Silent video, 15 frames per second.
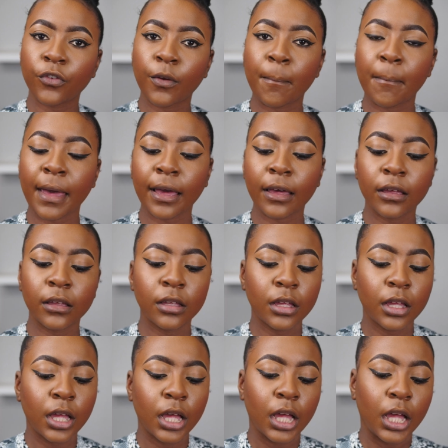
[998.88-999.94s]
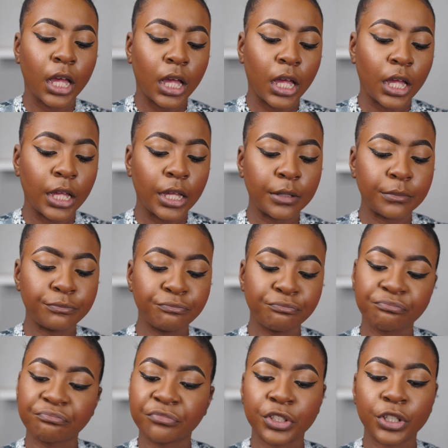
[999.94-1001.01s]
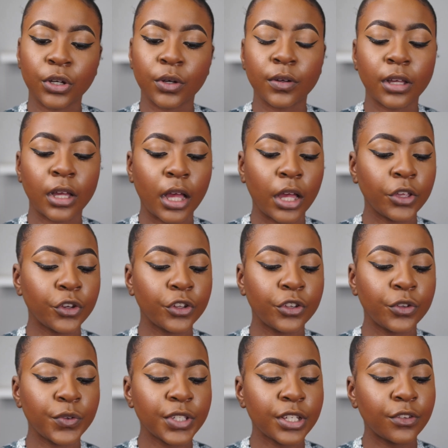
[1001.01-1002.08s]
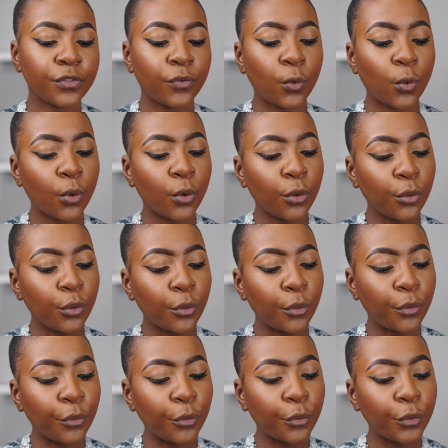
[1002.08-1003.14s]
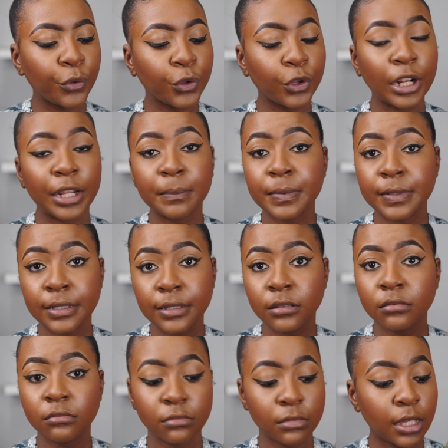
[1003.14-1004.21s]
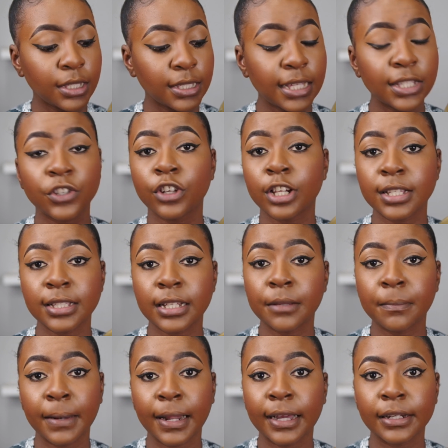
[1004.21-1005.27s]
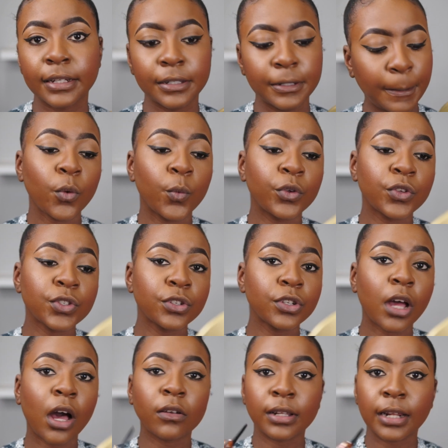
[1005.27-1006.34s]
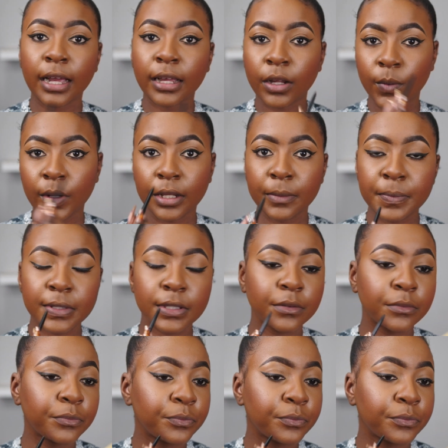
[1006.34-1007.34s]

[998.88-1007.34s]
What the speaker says: from MAC. You know, you could use it for your lips. It's as good as a lip liner. We're just gonna outline our lips.